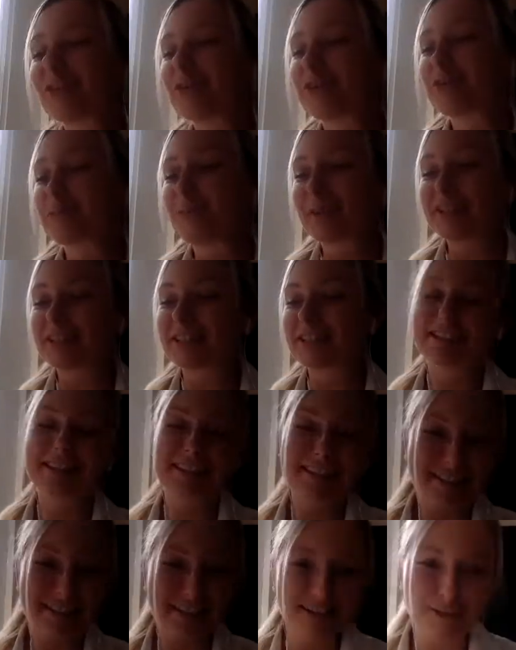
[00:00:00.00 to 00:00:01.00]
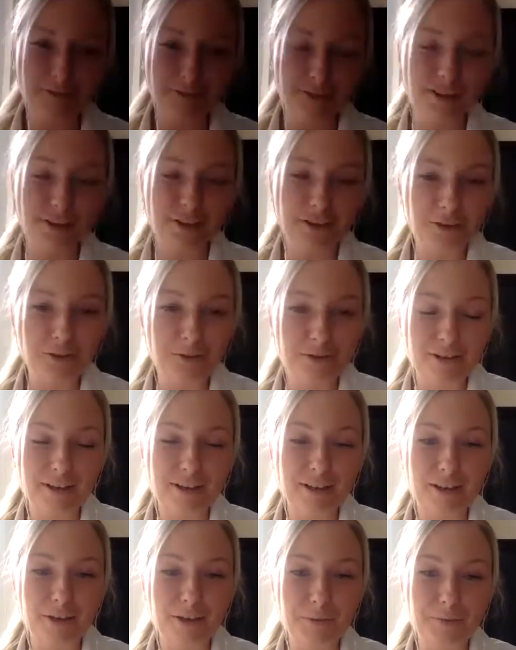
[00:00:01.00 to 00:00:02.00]
you've mentioned this in the video
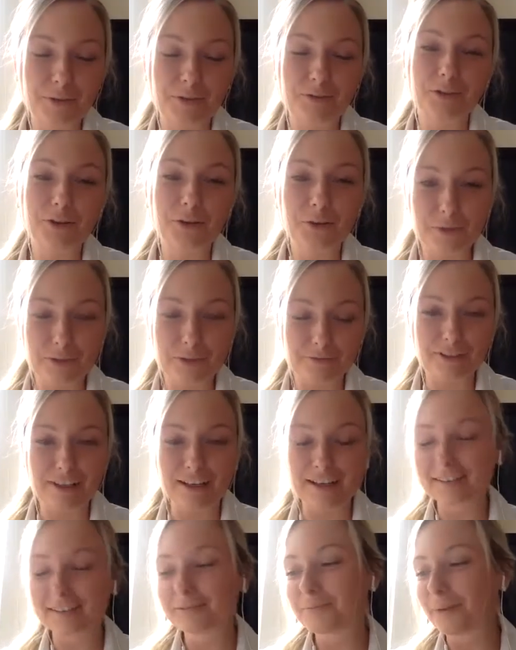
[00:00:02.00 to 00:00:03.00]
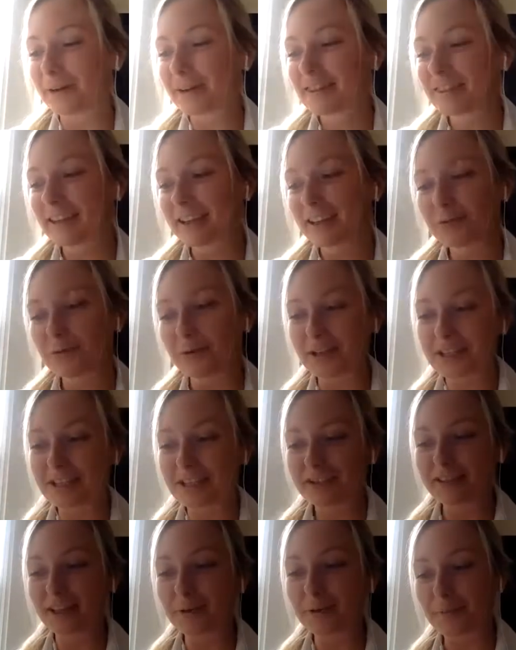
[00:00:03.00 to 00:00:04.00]
before we've done, but the
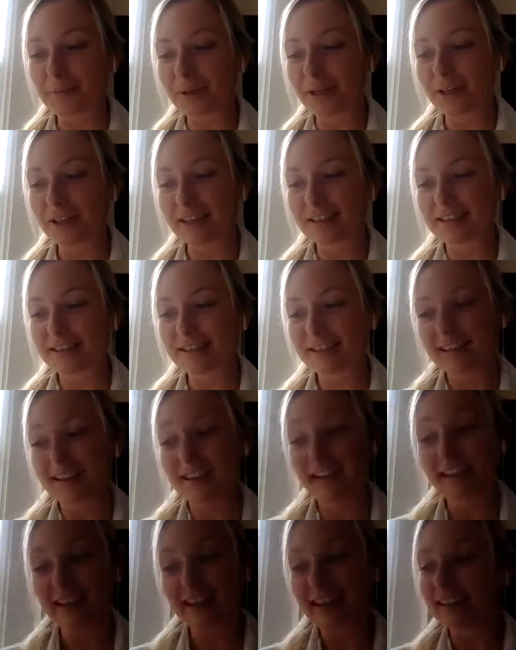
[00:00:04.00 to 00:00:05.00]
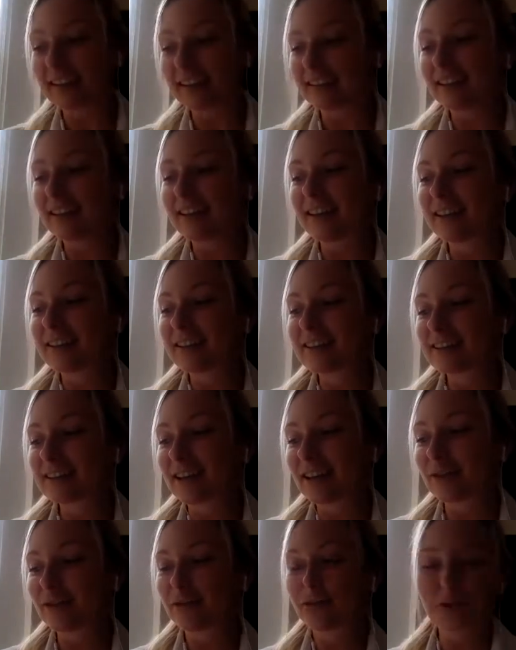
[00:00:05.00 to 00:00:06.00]
question appears again. It's
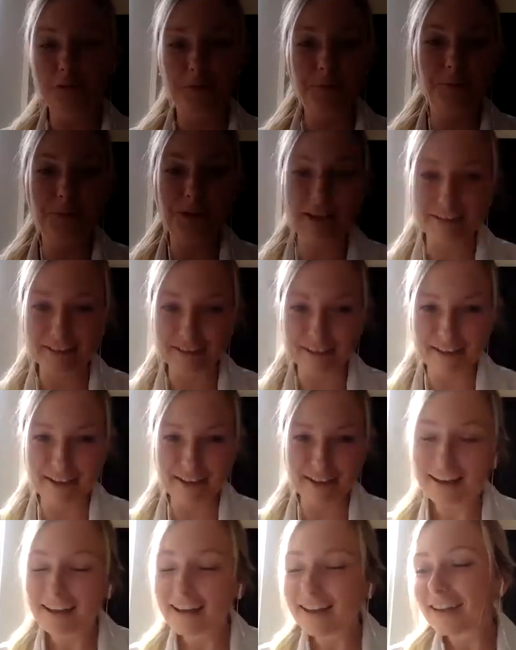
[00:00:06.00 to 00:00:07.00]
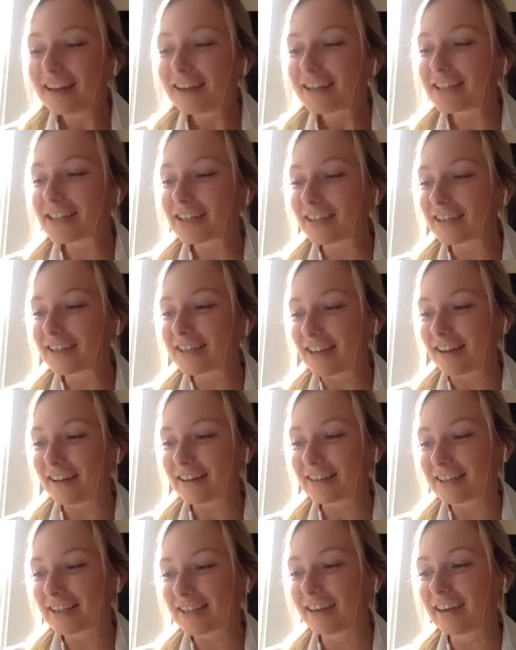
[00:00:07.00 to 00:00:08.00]
from Bianca. She's
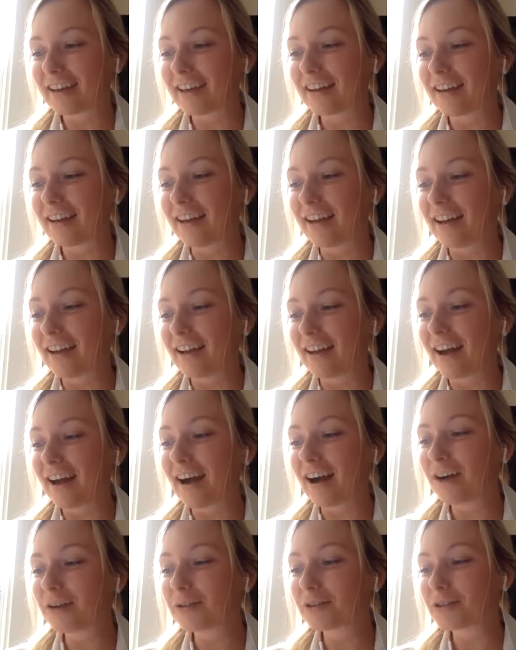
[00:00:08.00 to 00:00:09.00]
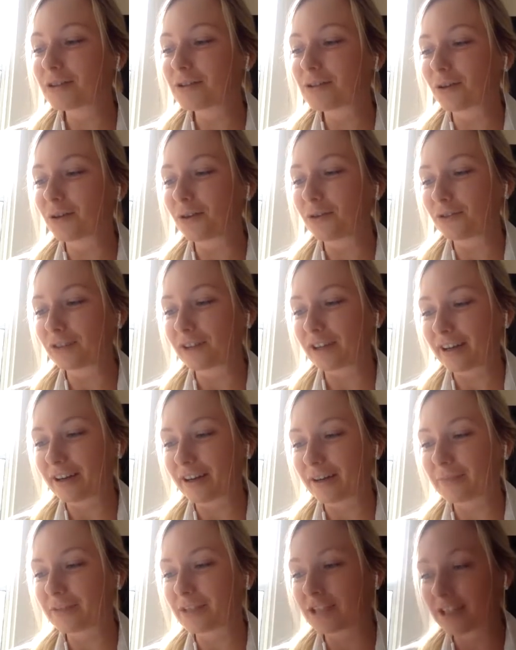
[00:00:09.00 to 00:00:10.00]
asking, how did you
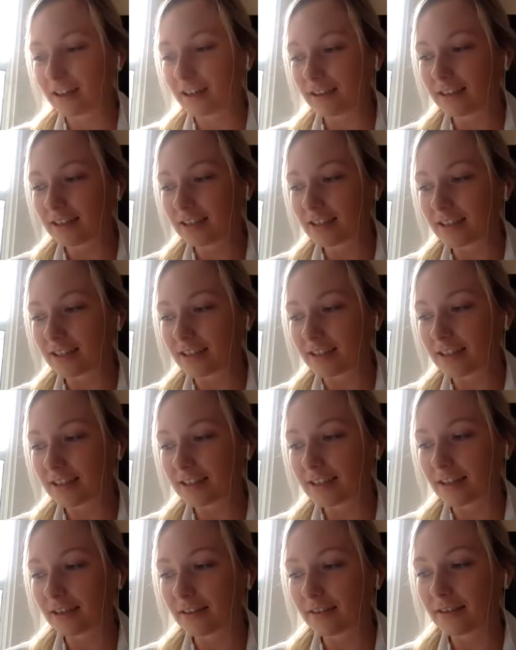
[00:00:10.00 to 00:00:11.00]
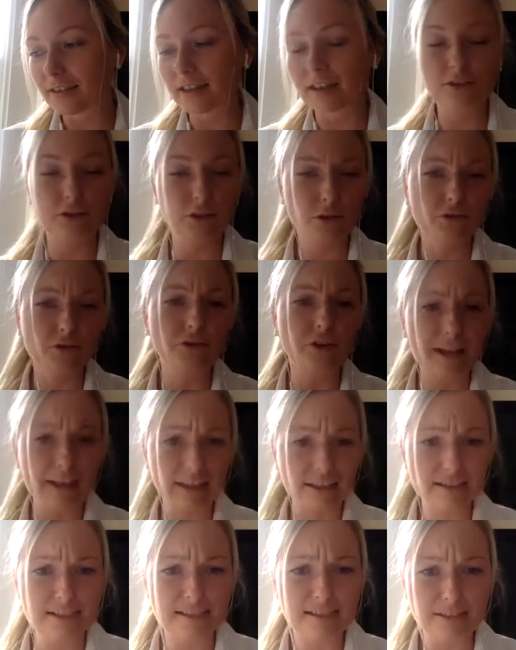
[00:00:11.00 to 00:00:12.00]
overcome the challenges that you
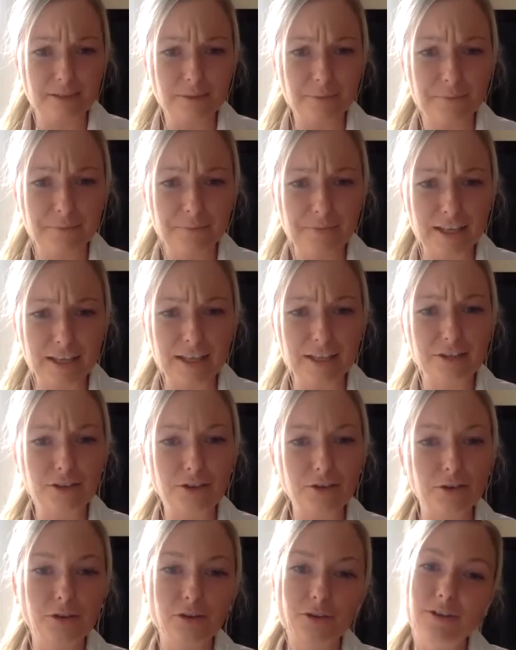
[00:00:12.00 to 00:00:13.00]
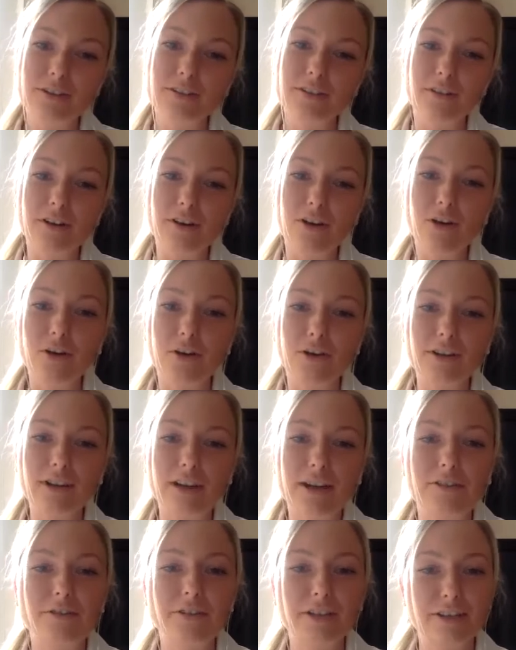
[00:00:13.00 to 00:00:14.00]
faced in your whole
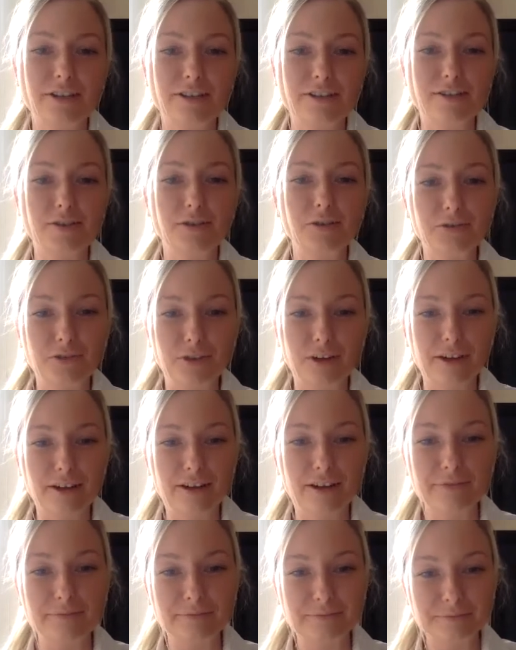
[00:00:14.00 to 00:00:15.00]
career so far?